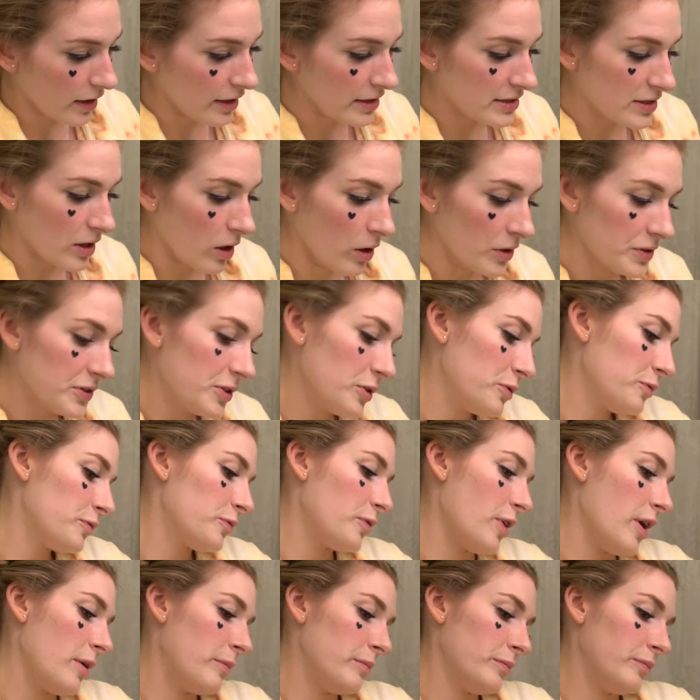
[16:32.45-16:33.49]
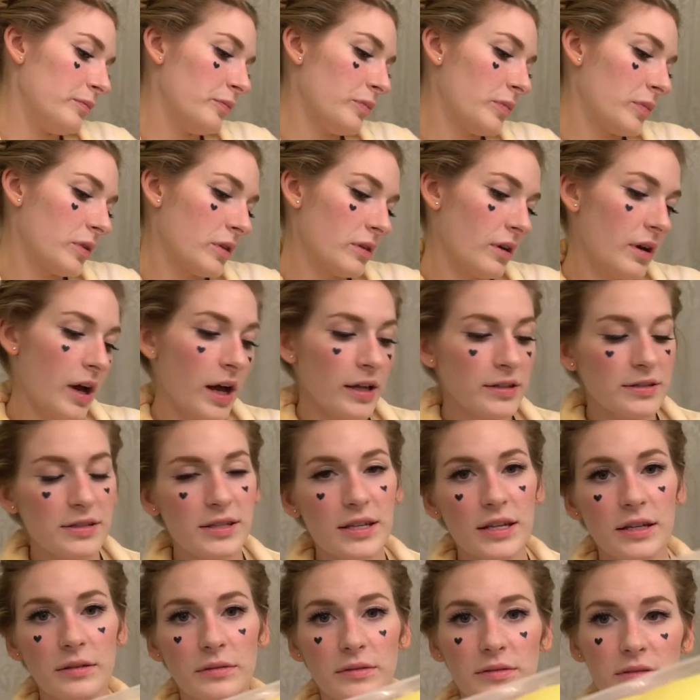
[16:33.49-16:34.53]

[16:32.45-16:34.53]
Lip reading: it's also from Unzi.